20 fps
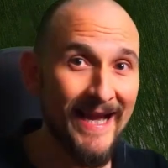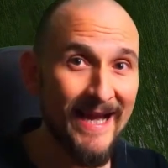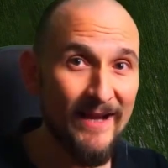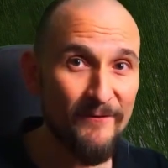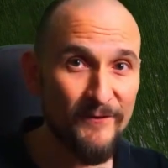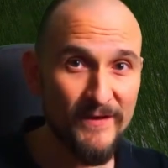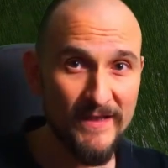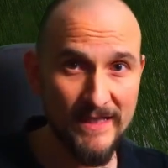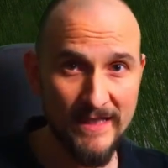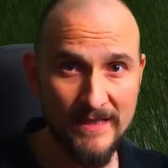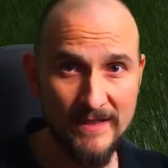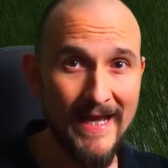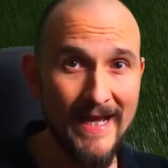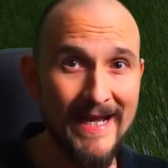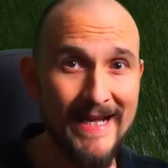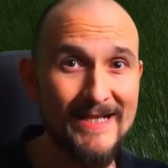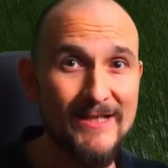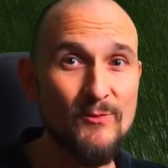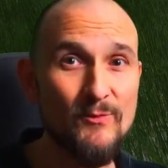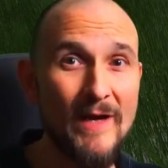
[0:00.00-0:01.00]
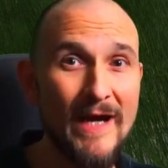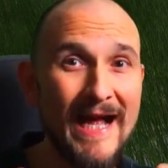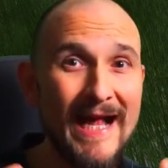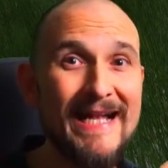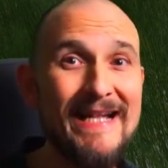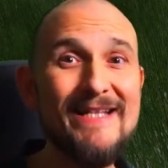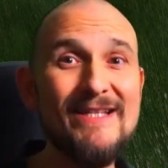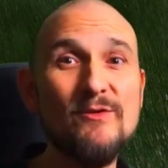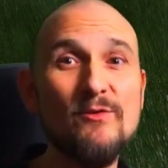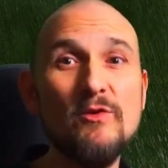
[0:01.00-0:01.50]
caviar,
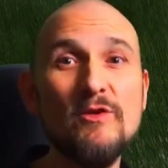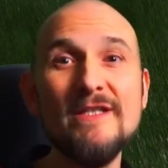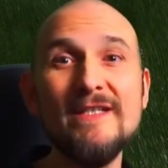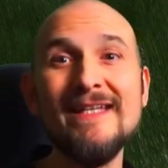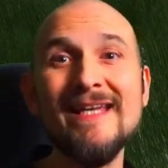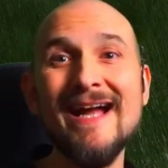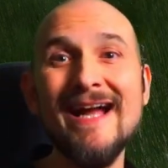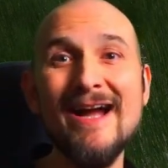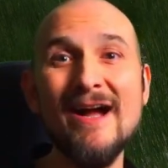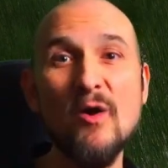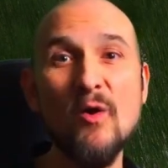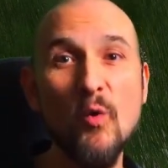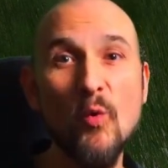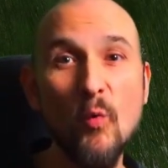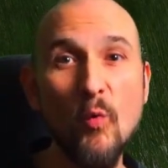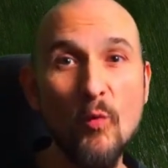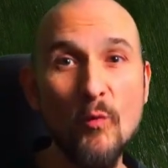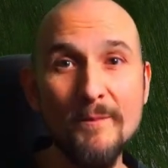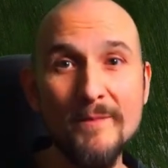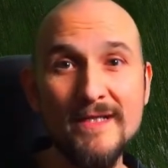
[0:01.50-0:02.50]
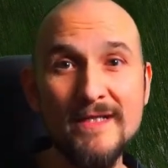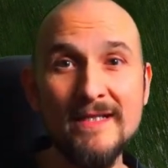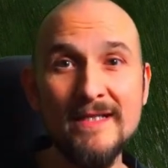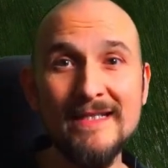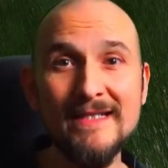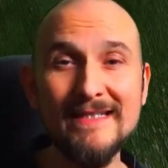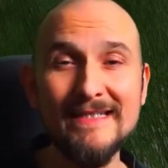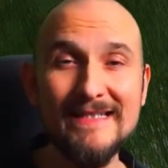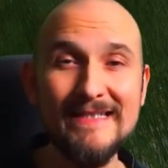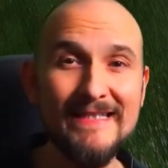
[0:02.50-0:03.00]
so all those kinds of
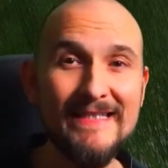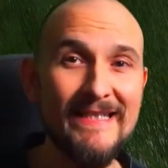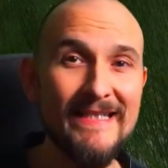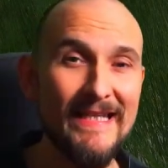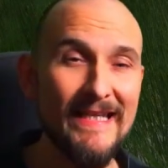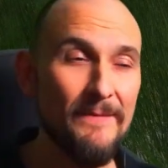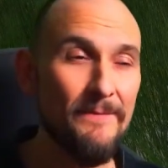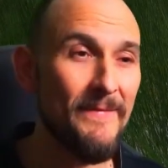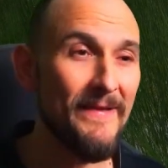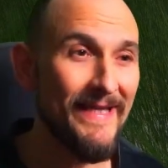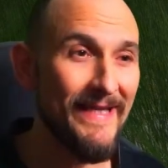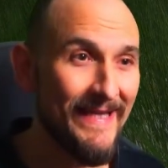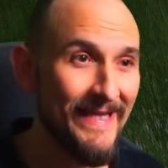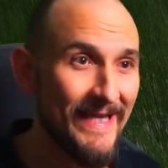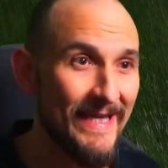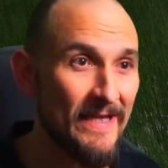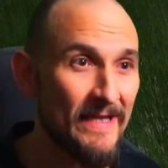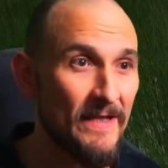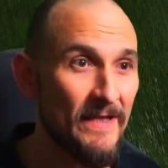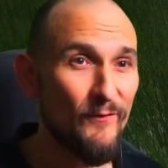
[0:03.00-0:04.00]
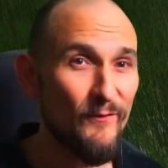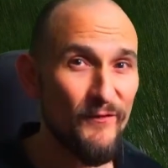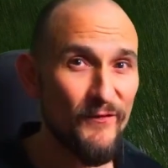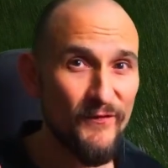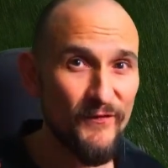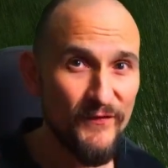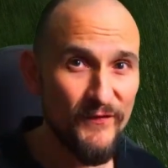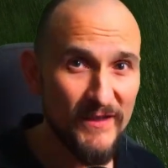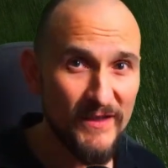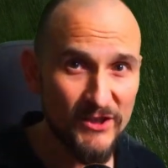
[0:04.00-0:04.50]
flavors that are more
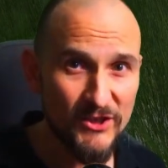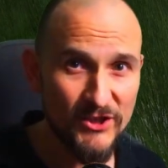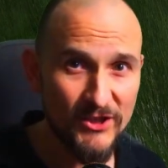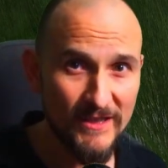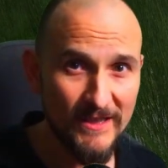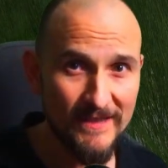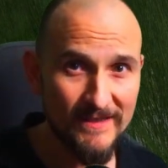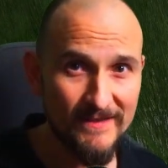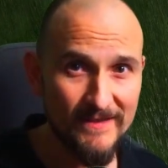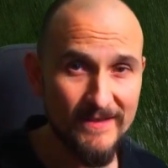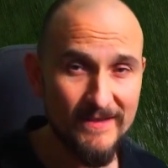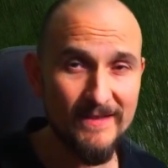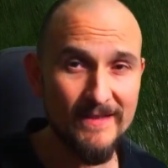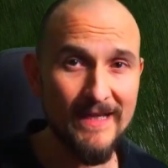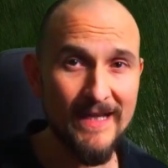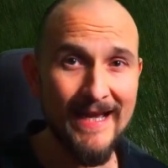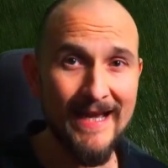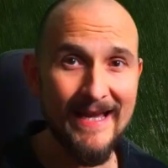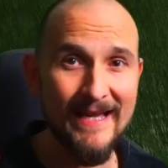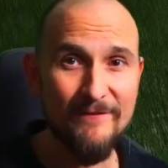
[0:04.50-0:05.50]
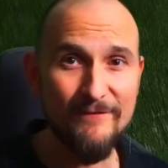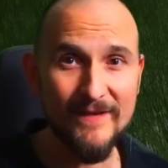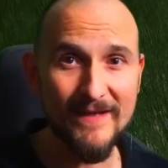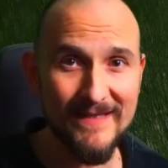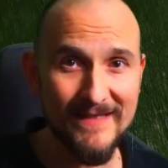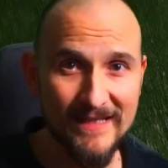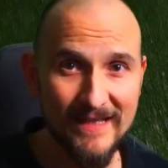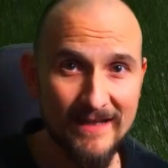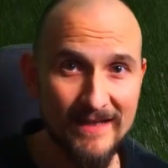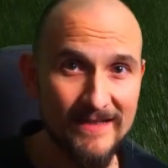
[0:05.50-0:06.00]
fishy, protein heavy,